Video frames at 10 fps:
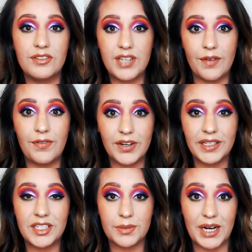definitely
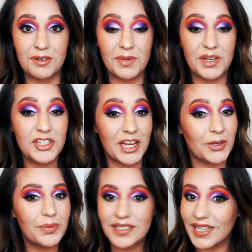subscribe to my channel,
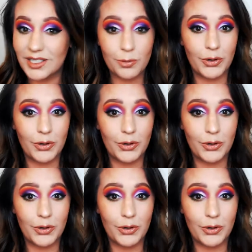because that's